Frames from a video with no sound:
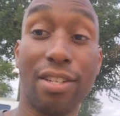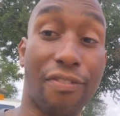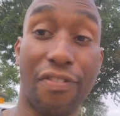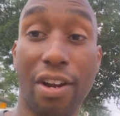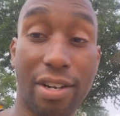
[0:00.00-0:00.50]
is a
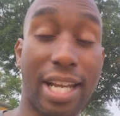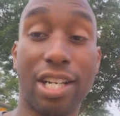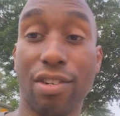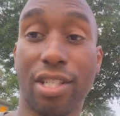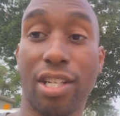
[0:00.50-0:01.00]
very
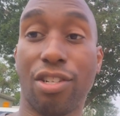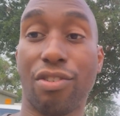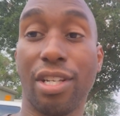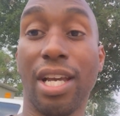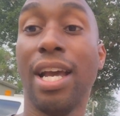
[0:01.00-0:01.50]
dangerous
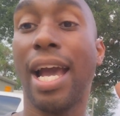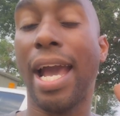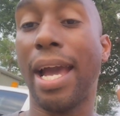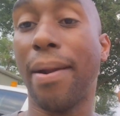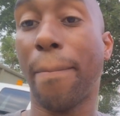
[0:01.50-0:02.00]
industry,
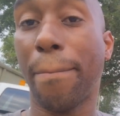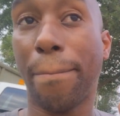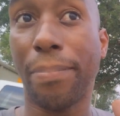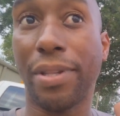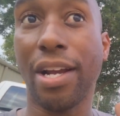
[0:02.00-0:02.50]
and
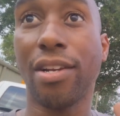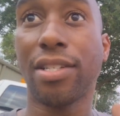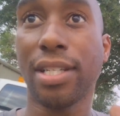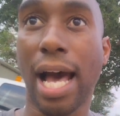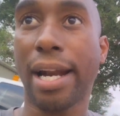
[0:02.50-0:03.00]
there's
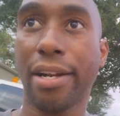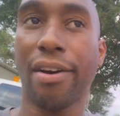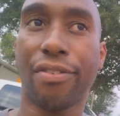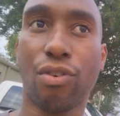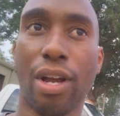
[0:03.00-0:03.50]
not
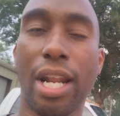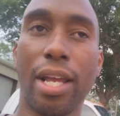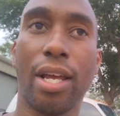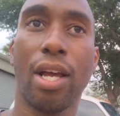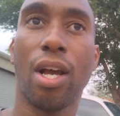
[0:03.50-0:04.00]
enough
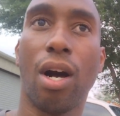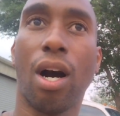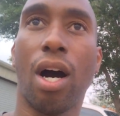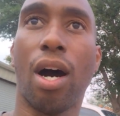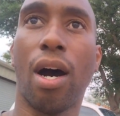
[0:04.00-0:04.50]
credit
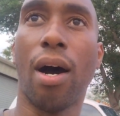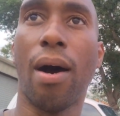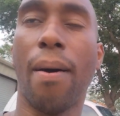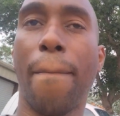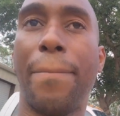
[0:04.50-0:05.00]

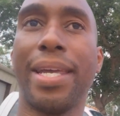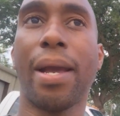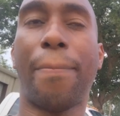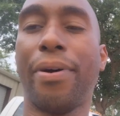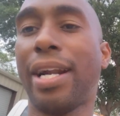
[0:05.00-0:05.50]
uh,
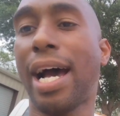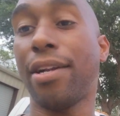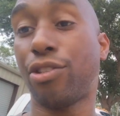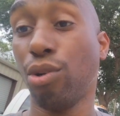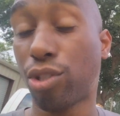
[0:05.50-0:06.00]
being put
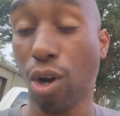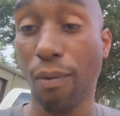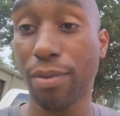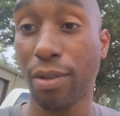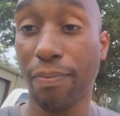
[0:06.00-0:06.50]
out to
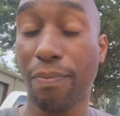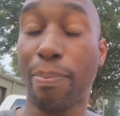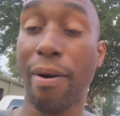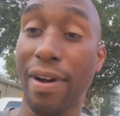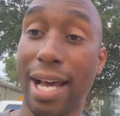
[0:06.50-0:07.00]
toll to
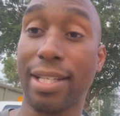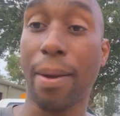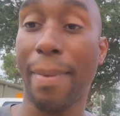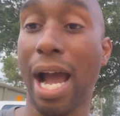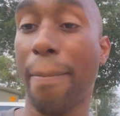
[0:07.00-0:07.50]
providers,
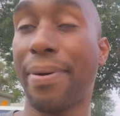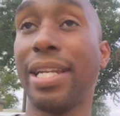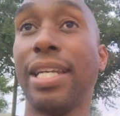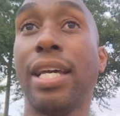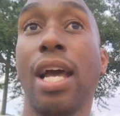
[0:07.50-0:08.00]
in my
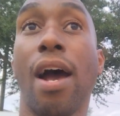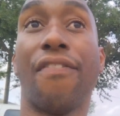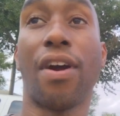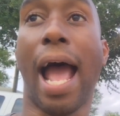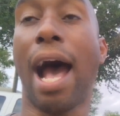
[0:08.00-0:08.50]
opinion,
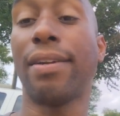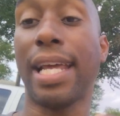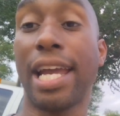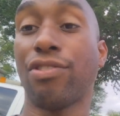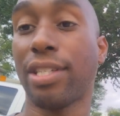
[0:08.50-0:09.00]
for how
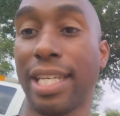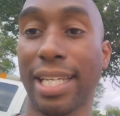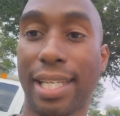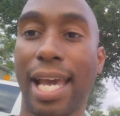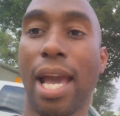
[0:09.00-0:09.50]
dangerous
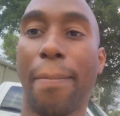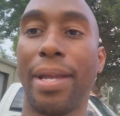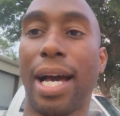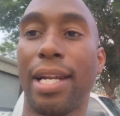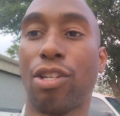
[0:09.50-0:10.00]
it can
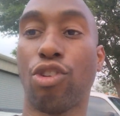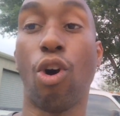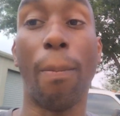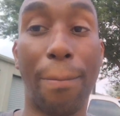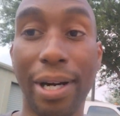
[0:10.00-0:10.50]
be out in this
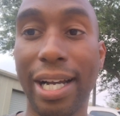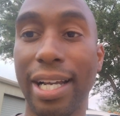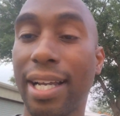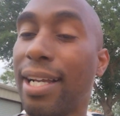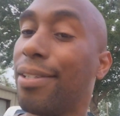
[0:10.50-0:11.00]
role. But